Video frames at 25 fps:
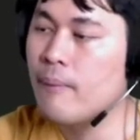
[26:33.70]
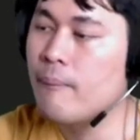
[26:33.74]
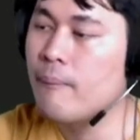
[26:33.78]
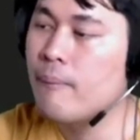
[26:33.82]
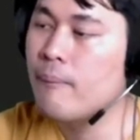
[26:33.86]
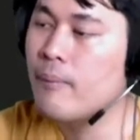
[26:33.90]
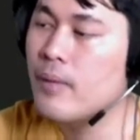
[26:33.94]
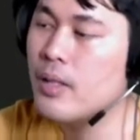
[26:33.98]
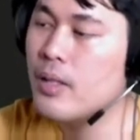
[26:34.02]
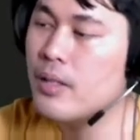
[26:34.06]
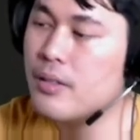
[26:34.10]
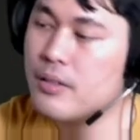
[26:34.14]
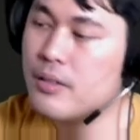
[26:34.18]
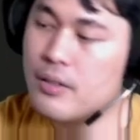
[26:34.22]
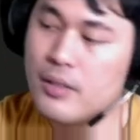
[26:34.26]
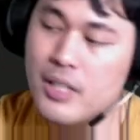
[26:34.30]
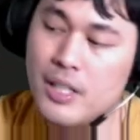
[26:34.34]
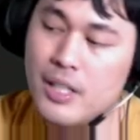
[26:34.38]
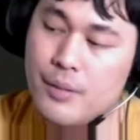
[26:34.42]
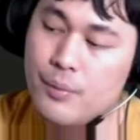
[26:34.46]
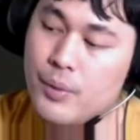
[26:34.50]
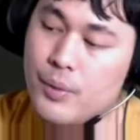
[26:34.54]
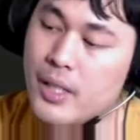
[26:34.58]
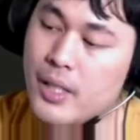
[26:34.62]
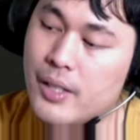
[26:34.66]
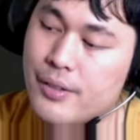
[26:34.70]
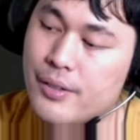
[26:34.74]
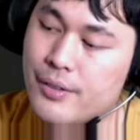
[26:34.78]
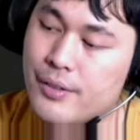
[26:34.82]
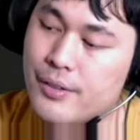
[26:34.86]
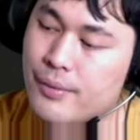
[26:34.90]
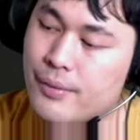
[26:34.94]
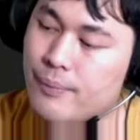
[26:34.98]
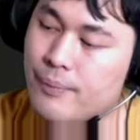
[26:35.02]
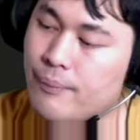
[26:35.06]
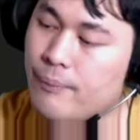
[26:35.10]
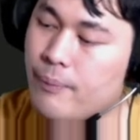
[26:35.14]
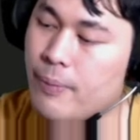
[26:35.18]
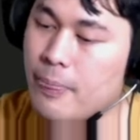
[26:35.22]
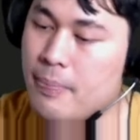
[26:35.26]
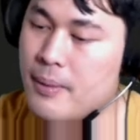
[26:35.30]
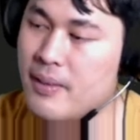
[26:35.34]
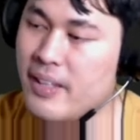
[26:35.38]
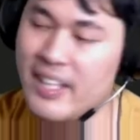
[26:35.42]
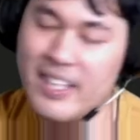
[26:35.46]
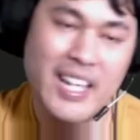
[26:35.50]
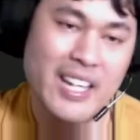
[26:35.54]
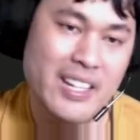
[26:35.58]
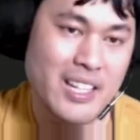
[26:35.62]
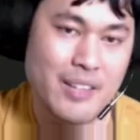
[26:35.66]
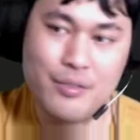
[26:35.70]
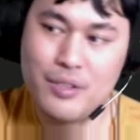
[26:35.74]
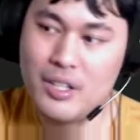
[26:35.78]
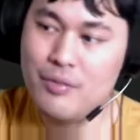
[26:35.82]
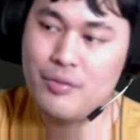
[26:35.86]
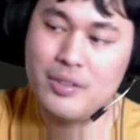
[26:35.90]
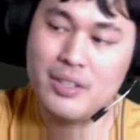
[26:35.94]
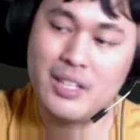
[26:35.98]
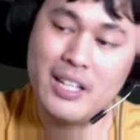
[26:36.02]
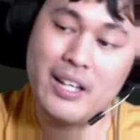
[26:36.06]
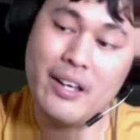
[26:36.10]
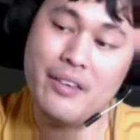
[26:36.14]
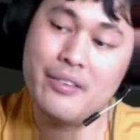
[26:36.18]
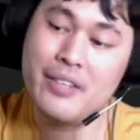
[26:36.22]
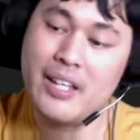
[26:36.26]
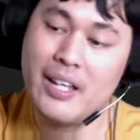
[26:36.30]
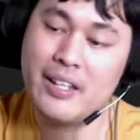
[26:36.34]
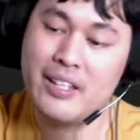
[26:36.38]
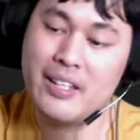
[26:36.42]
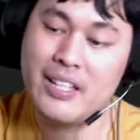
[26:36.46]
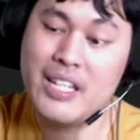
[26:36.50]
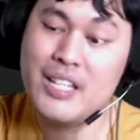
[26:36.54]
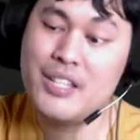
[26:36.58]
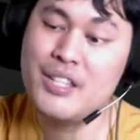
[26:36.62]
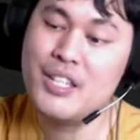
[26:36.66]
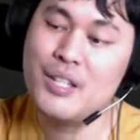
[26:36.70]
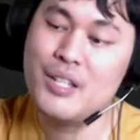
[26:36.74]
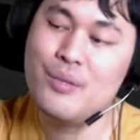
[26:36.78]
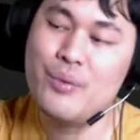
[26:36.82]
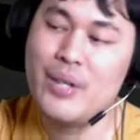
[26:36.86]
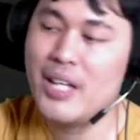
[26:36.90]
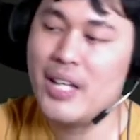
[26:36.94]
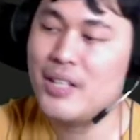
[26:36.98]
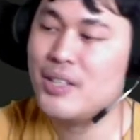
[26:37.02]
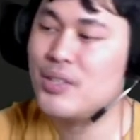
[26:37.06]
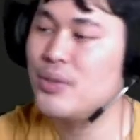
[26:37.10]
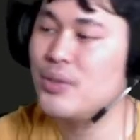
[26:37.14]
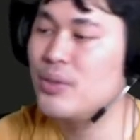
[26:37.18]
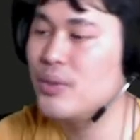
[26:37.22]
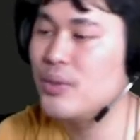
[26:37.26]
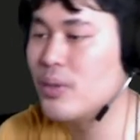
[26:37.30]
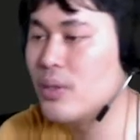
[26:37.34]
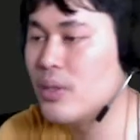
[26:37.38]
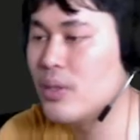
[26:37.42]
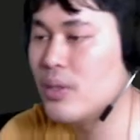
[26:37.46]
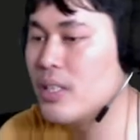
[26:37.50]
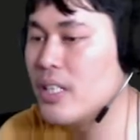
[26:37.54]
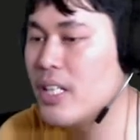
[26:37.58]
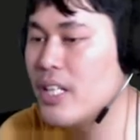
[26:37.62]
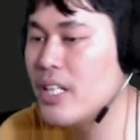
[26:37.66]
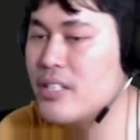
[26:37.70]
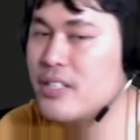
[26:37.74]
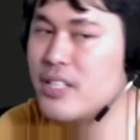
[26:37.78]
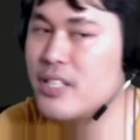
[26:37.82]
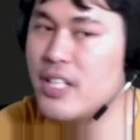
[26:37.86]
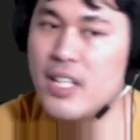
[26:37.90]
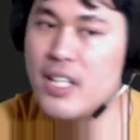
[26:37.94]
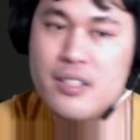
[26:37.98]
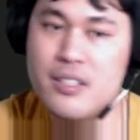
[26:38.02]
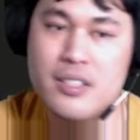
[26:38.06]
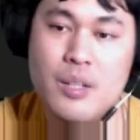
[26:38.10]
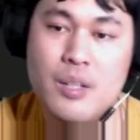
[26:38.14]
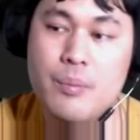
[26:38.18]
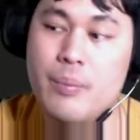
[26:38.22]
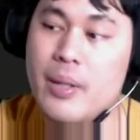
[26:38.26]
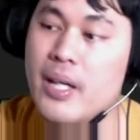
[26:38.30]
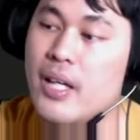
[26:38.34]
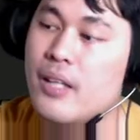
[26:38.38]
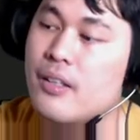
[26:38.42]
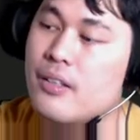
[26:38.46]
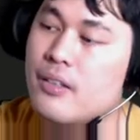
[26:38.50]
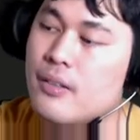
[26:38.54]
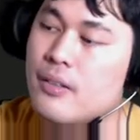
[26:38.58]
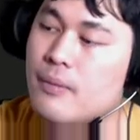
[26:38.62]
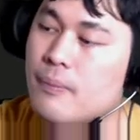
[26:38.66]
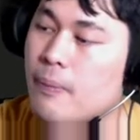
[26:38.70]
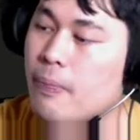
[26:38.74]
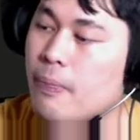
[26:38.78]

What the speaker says: So that works. Again, if there's an easy way to change the base.